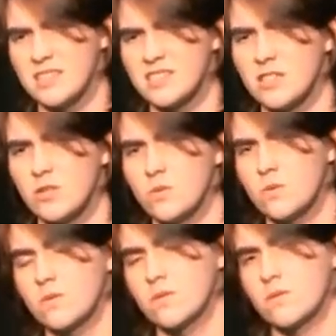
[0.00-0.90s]
May I
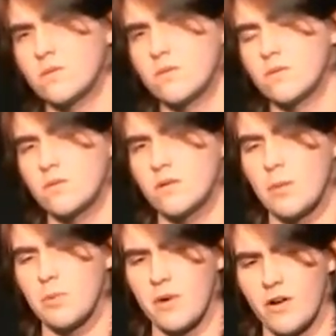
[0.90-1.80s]
see you
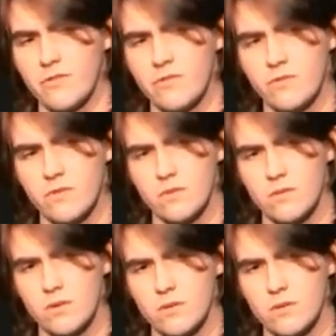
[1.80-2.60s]
up above,